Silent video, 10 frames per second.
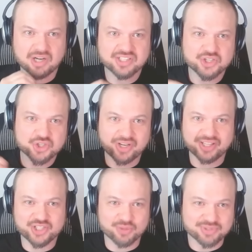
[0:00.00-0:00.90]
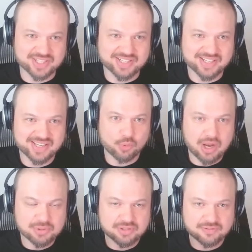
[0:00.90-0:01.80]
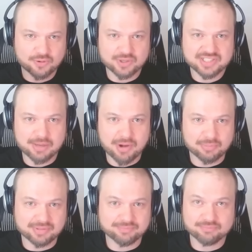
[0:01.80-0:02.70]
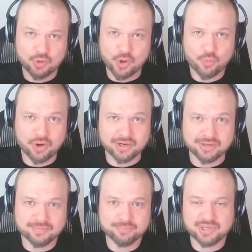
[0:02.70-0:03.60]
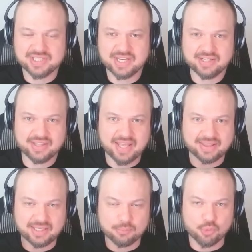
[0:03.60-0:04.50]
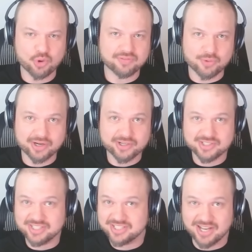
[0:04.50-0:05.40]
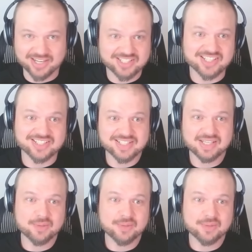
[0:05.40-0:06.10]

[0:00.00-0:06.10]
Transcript: Martin Shkreli jumps in. One option for Sam Altman, go to work. Pretend that the board of directors does not exist.